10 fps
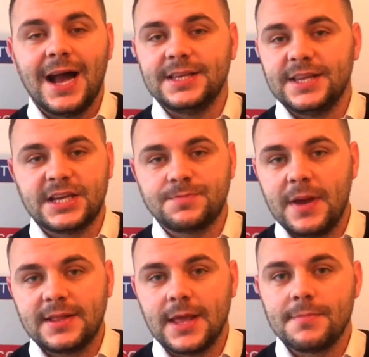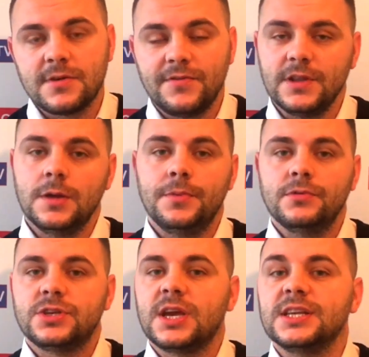And you'd expect them to fill their
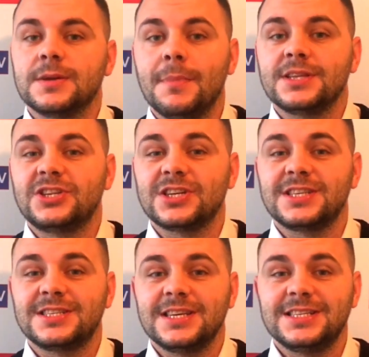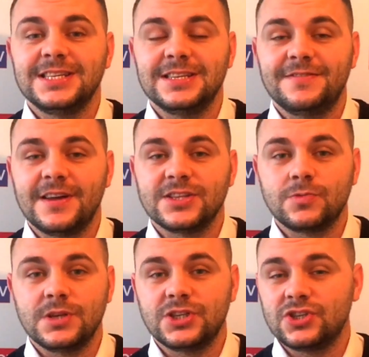boots against a Manchester City defence,
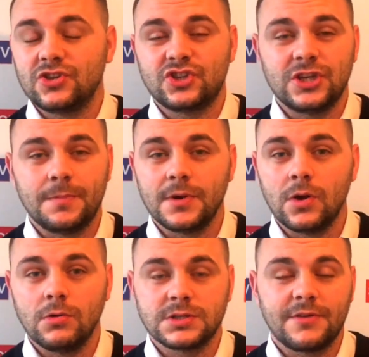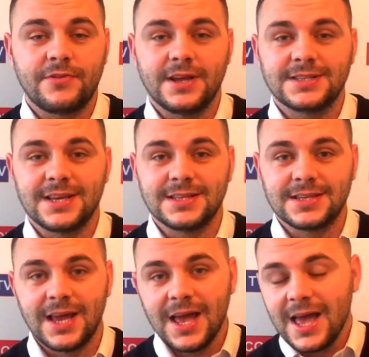which is just shipping goals left, right and
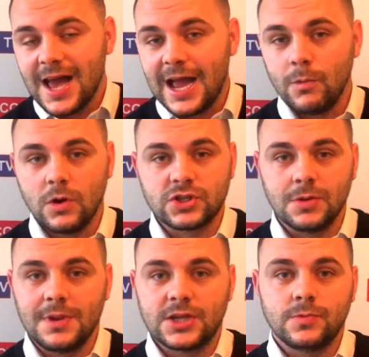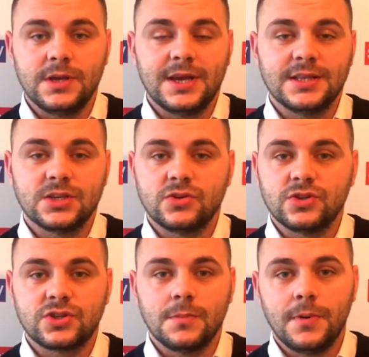centre. I watched them last weekend at
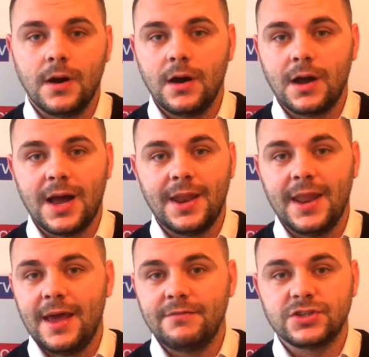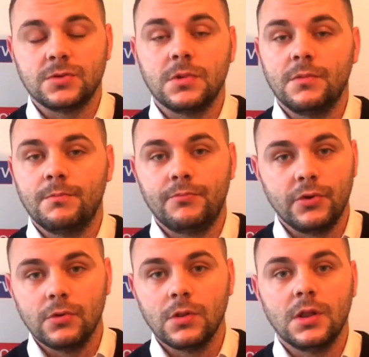Goodison Park, and Everton were
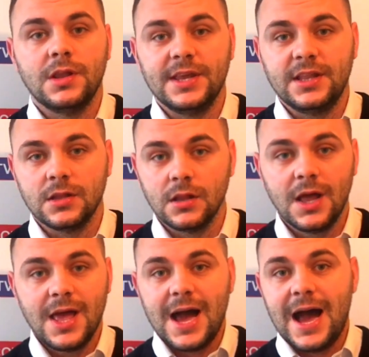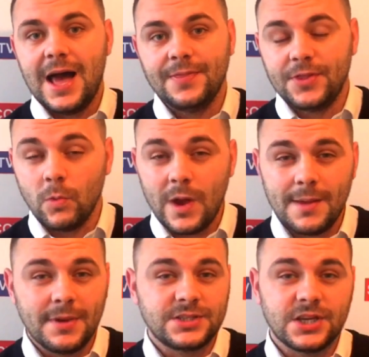brutal, lethal, and the
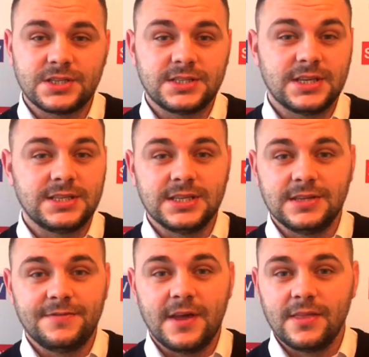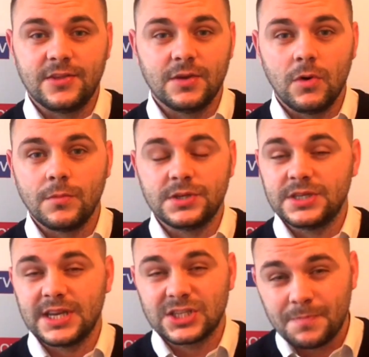way Manchester City defends at the moment,
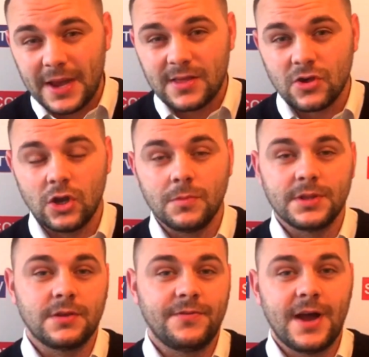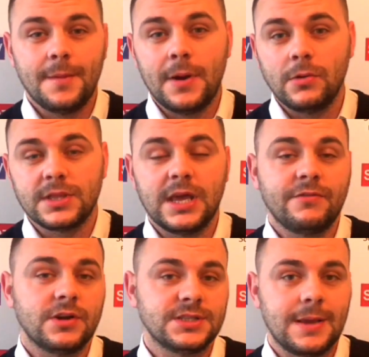you'd expect Tottenham with the firepower
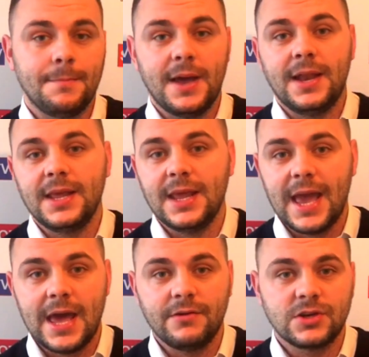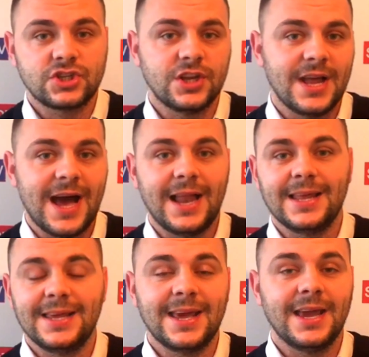they've got, a Dembele, Eriksen,
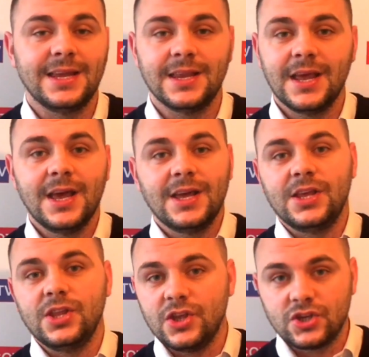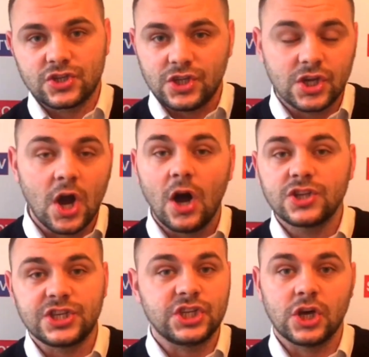Ali, Kane. You
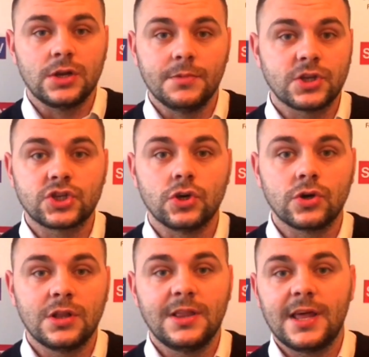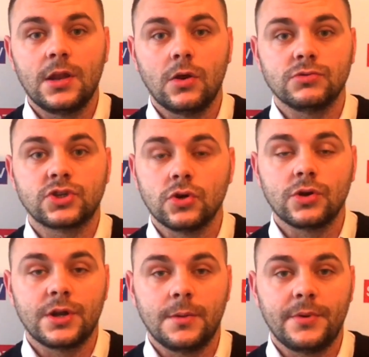can't see Tottenham not scoring, let alone
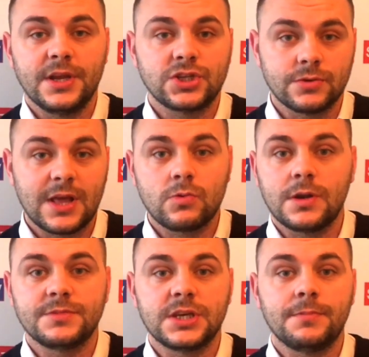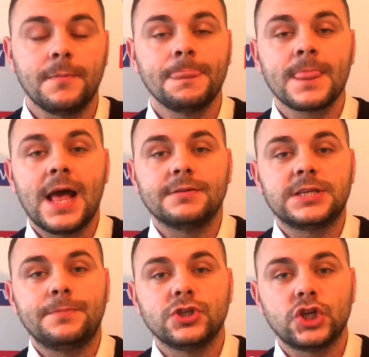scoring a brace. So that's what I'm tipping. I'm
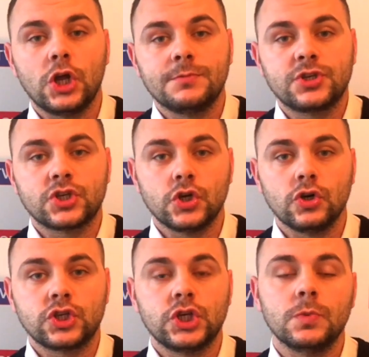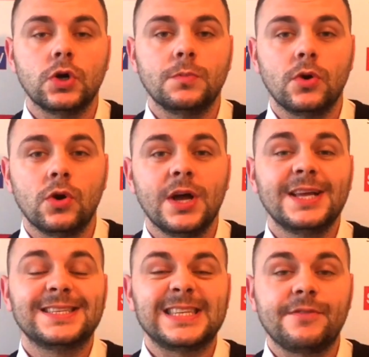tipping Tottenham to score 2 or more,
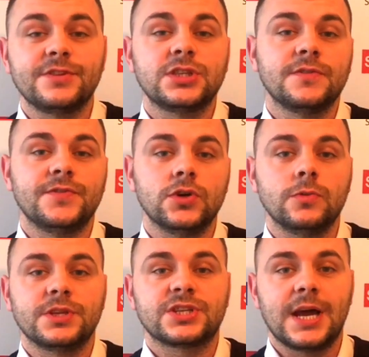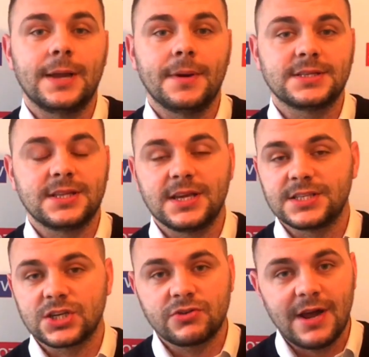7 to 4 with Sky Bet. I think
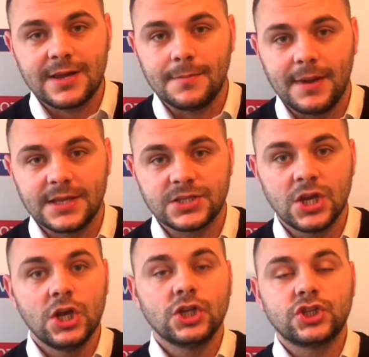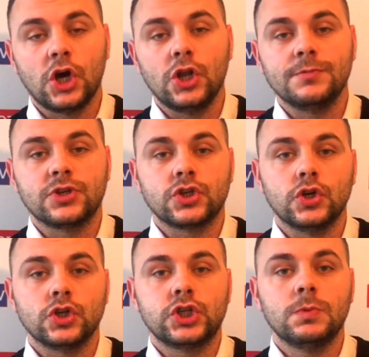it's a cracking bet. Tottenham to
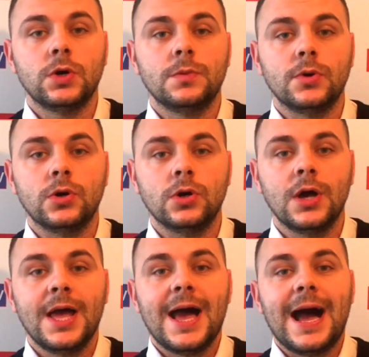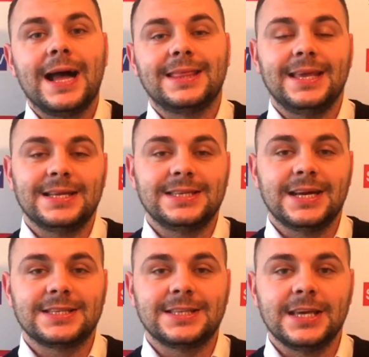score 2 or more at the
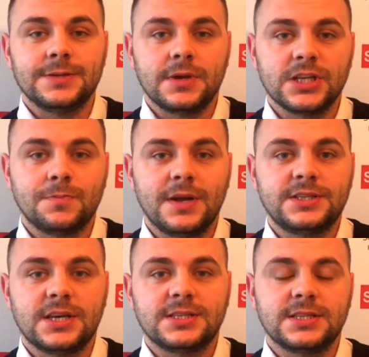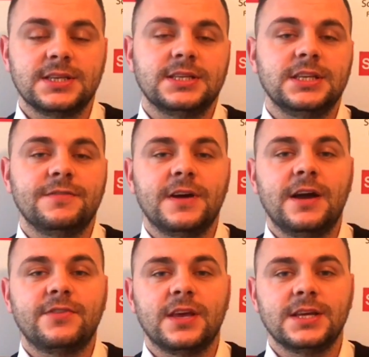Etihad Stadium against Manchester City,
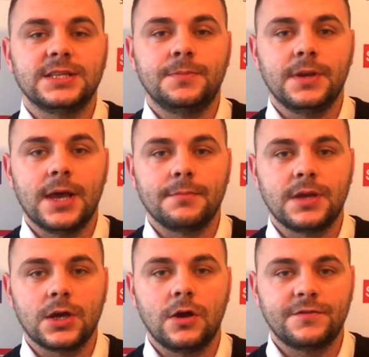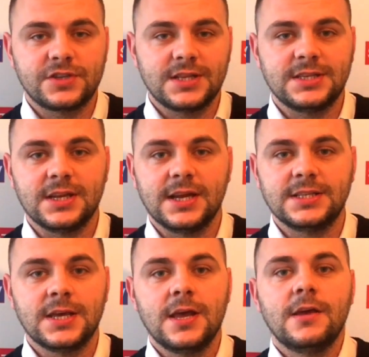5:30 p.m. kick-off Saturday
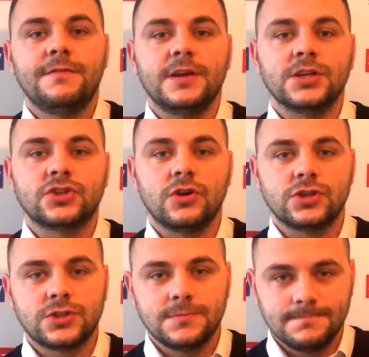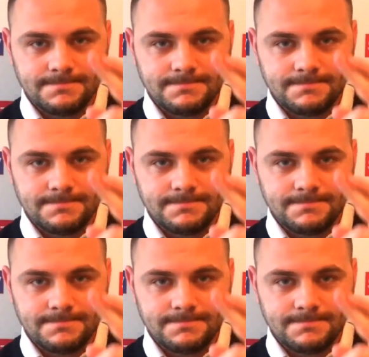night. Fingers crossed.